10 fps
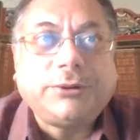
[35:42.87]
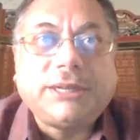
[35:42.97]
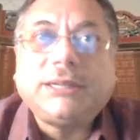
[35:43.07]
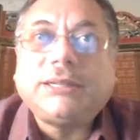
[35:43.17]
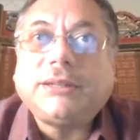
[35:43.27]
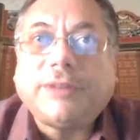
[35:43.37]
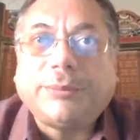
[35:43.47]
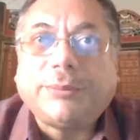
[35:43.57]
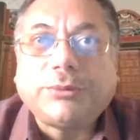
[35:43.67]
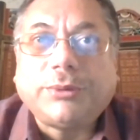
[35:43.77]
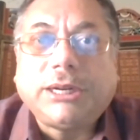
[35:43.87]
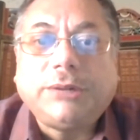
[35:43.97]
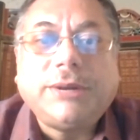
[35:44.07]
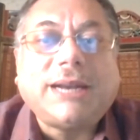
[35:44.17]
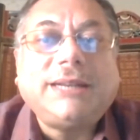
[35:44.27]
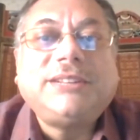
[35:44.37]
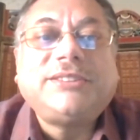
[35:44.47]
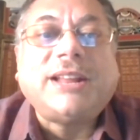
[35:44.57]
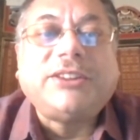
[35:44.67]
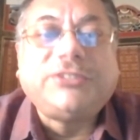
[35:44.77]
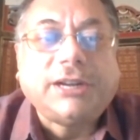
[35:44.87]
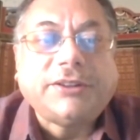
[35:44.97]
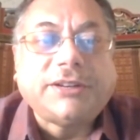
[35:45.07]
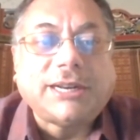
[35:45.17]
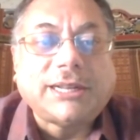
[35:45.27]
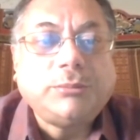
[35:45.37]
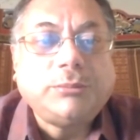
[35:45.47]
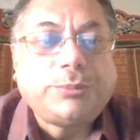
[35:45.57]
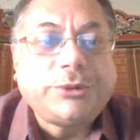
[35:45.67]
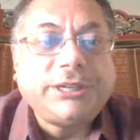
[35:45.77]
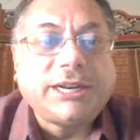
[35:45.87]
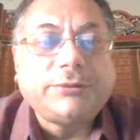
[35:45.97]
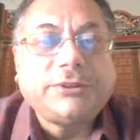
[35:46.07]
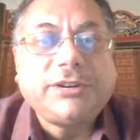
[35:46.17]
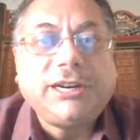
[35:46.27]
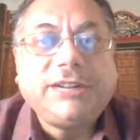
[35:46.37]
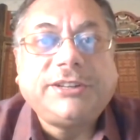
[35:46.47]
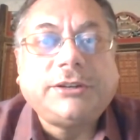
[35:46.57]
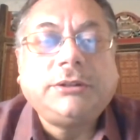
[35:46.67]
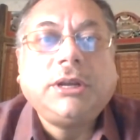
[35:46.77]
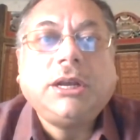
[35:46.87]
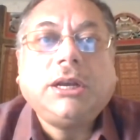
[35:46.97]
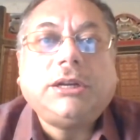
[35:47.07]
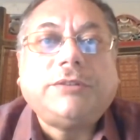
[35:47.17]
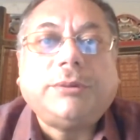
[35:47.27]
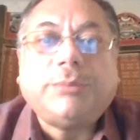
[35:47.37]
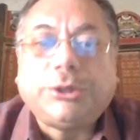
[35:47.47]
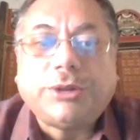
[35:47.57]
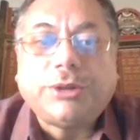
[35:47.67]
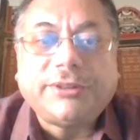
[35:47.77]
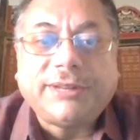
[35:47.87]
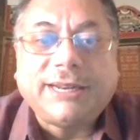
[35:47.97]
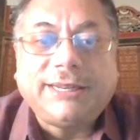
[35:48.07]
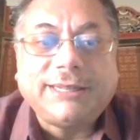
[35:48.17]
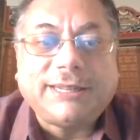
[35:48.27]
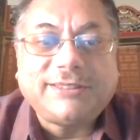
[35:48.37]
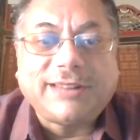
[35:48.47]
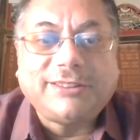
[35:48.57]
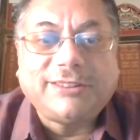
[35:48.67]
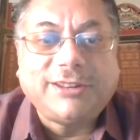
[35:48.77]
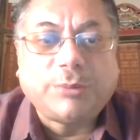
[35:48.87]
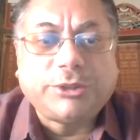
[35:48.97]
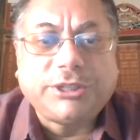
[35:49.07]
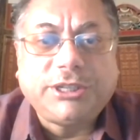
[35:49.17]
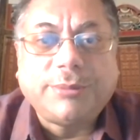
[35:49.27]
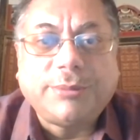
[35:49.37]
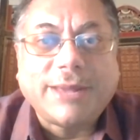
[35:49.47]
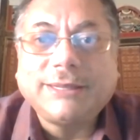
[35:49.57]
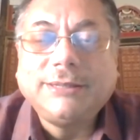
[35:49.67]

And subsequently, we had this National Digital Health Blueprint that was released in November 2019. That's last year, about a year back.